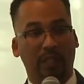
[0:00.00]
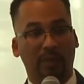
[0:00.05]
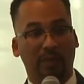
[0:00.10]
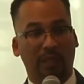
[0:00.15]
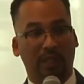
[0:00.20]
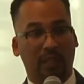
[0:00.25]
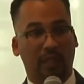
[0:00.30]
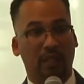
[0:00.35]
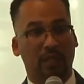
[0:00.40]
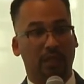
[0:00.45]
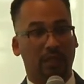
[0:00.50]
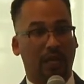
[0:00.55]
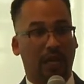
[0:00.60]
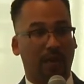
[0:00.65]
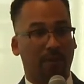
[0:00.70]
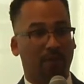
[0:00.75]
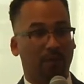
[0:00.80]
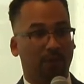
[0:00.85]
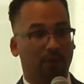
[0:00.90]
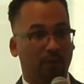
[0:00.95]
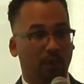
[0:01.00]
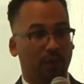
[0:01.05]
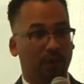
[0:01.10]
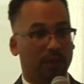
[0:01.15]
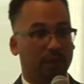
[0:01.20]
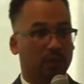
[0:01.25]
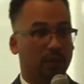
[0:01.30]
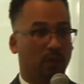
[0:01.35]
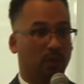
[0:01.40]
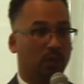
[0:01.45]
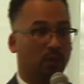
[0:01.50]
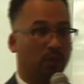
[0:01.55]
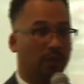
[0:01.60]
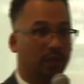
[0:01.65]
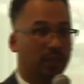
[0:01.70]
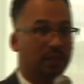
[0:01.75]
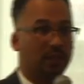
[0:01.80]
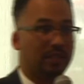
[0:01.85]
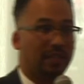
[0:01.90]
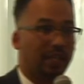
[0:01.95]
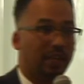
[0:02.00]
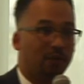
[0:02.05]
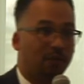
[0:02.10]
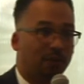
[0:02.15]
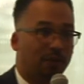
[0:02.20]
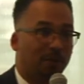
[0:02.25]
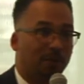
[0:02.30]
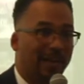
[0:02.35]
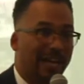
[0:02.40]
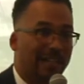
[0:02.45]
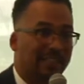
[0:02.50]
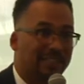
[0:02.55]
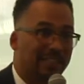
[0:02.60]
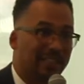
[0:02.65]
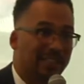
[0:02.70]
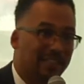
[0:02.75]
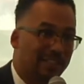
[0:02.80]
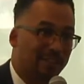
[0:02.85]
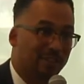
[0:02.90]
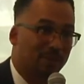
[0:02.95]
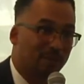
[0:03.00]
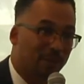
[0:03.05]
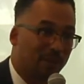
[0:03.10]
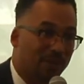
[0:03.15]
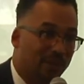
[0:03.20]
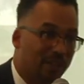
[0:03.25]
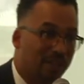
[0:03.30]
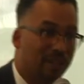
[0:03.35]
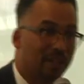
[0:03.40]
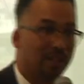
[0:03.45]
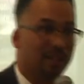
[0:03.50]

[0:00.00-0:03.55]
It's because I've been focused on real estate for the past 10 years, period.